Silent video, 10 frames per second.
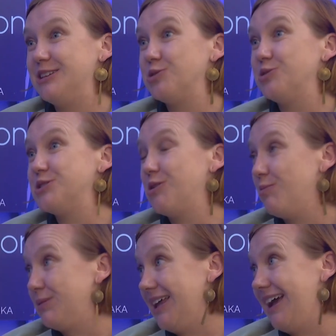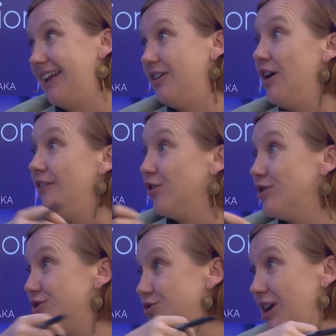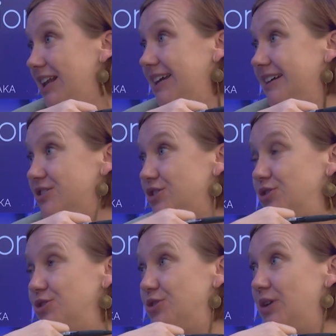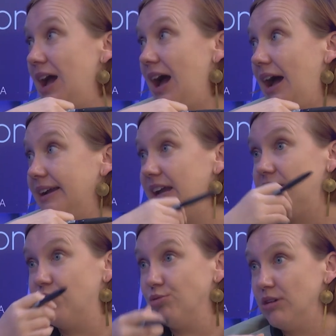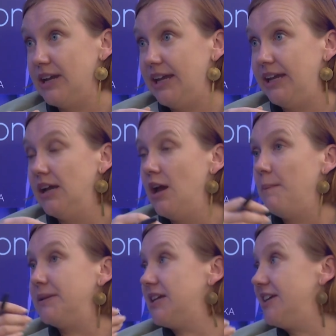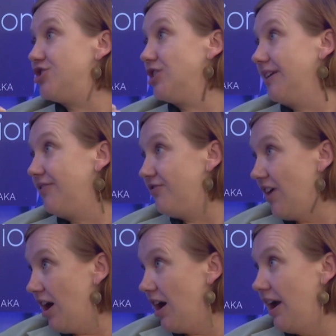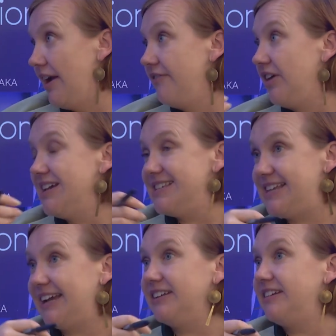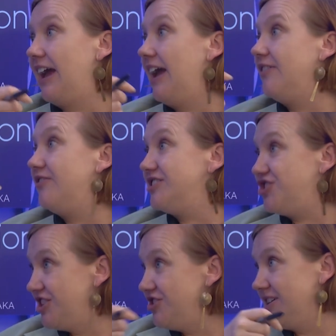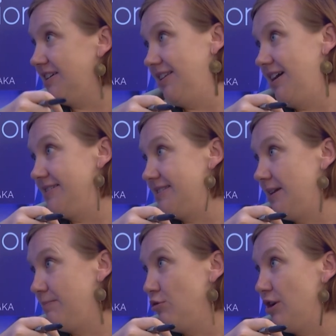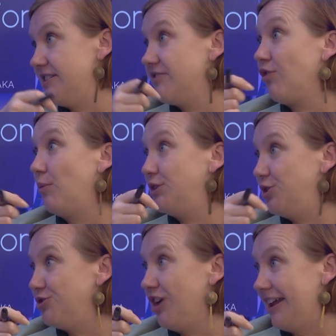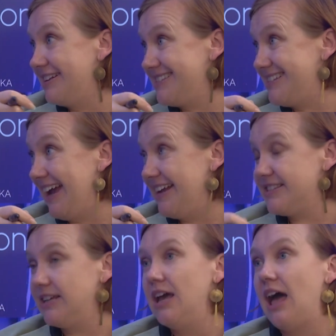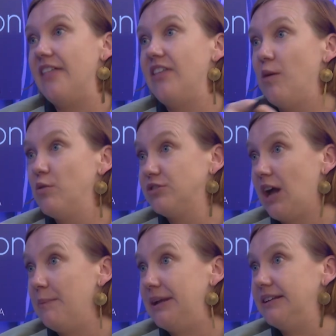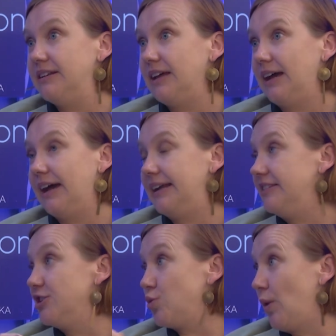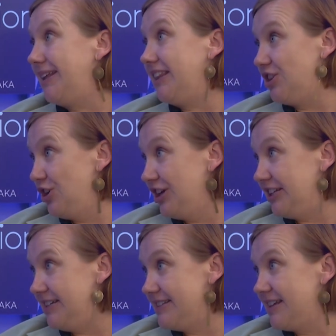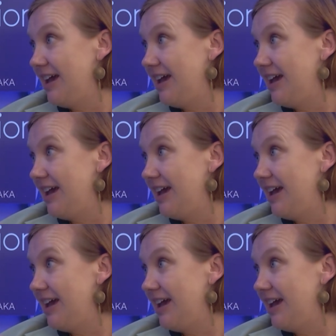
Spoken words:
also a plan for Australia to get 3, potentially 5 second-hand Virginia-class submarines from the United States, and that would come in the 2030s,